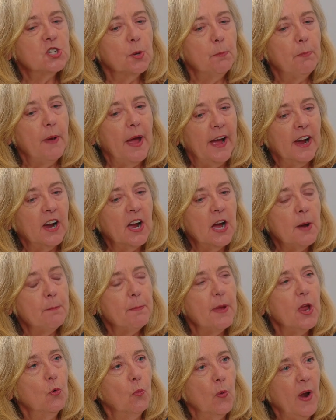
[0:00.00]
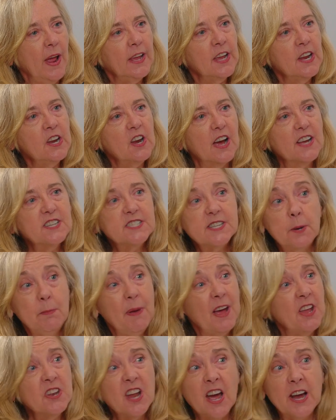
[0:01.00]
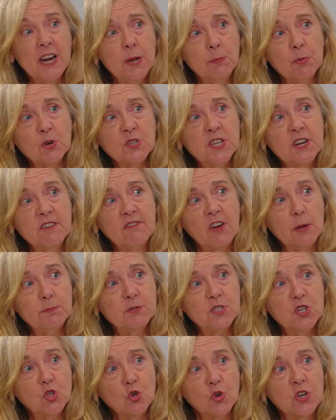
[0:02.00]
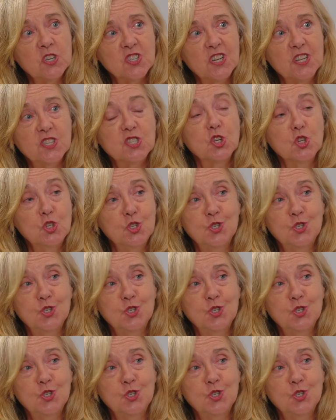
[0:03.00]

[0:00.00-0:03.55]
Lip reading: to back up and recognize that about 90% of obstetricians